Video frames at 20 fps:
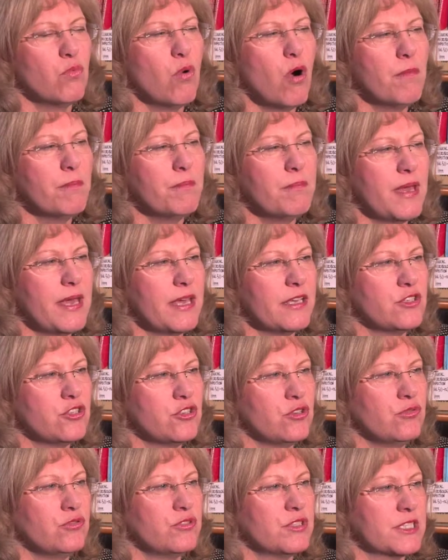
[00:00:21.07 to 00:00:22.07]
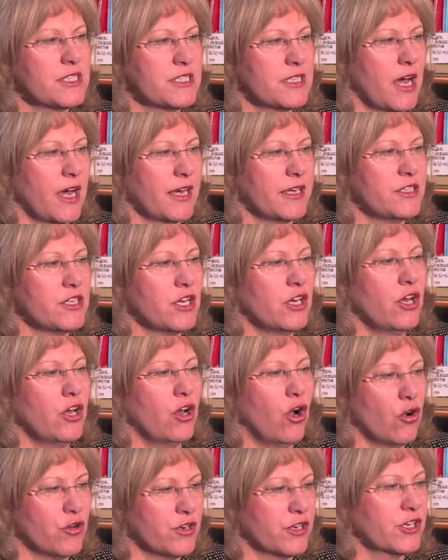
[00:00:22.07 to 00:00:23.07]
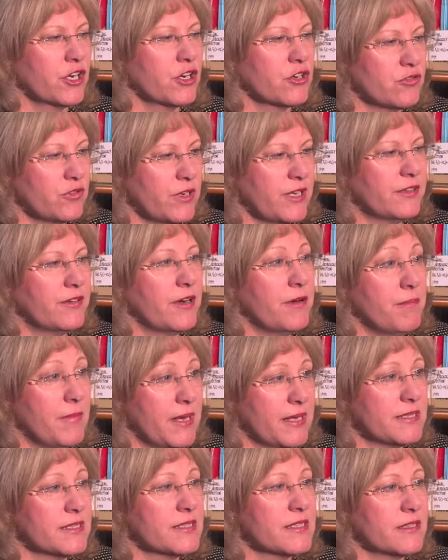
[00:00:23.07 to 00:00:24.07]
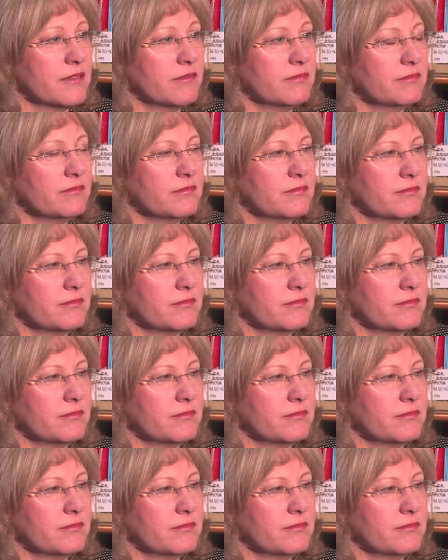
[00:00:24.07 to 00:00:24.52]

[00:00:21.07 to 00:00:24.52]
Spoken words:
what made you decide on a career in medicine.